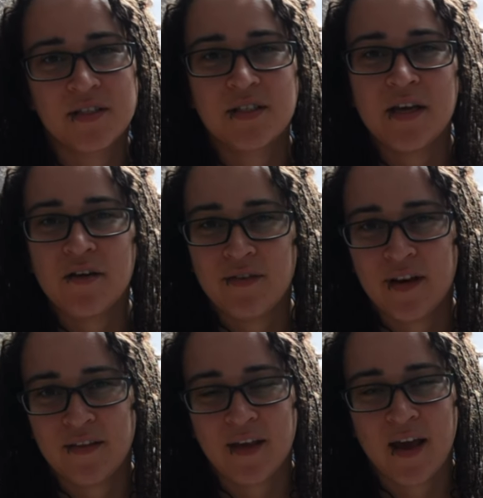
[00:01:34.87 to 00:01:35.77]
see if
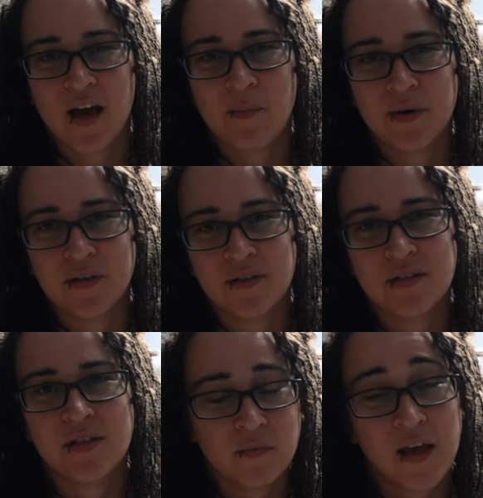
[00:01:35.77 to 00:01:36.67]
anything
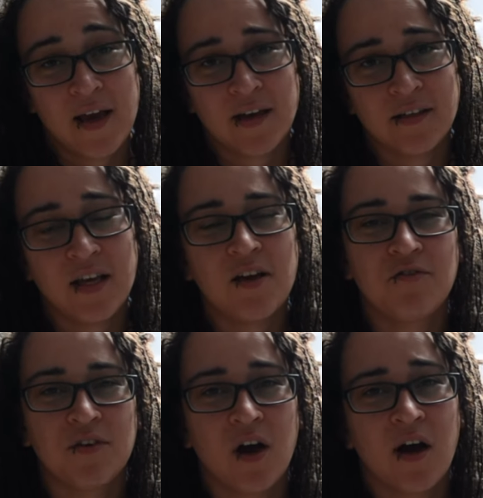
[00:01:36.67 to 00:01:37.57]
happens, and
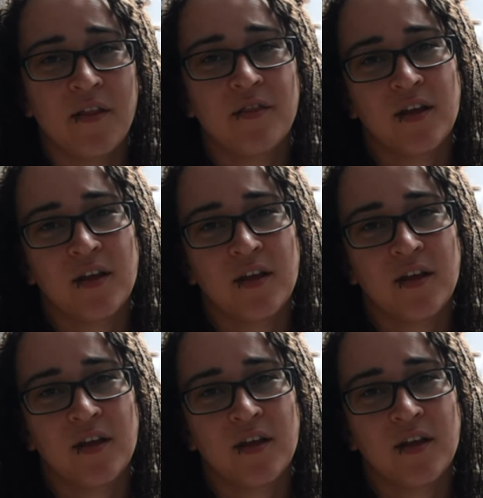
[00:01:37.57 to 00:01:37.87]
if not,